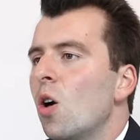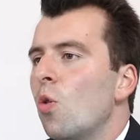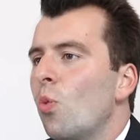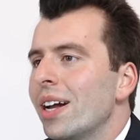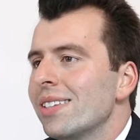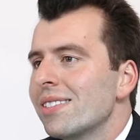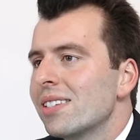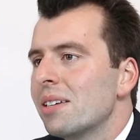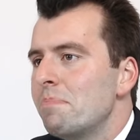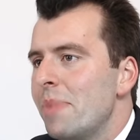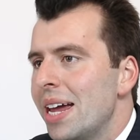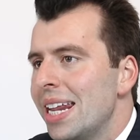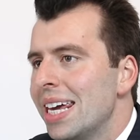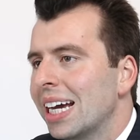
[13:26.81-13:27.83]
When
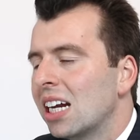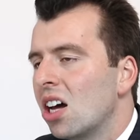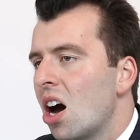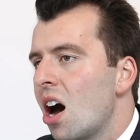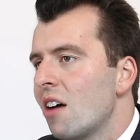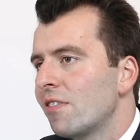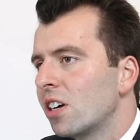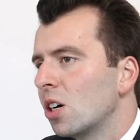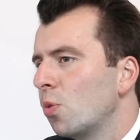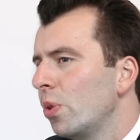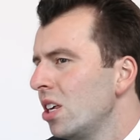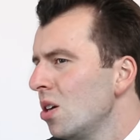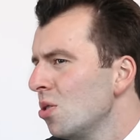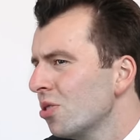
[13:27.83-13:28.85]
submitting an offer,
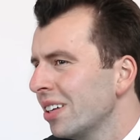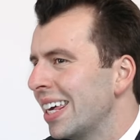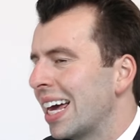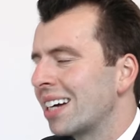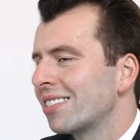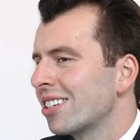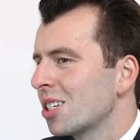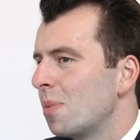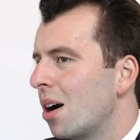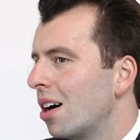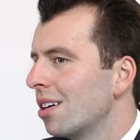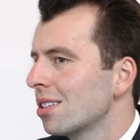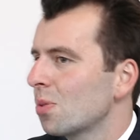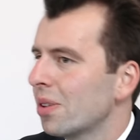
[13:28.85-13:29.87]
we usually get a
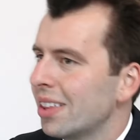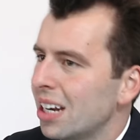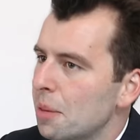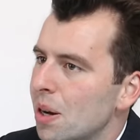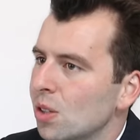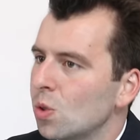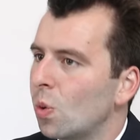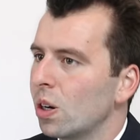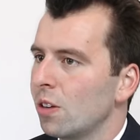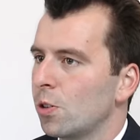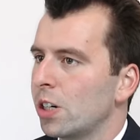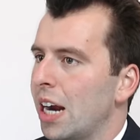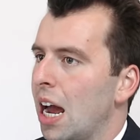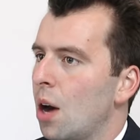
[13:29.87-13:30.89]
response within about
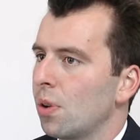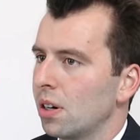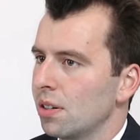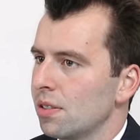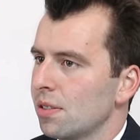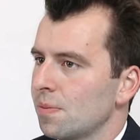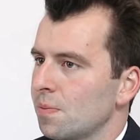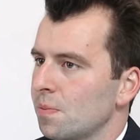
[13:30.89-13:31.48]
24 hours.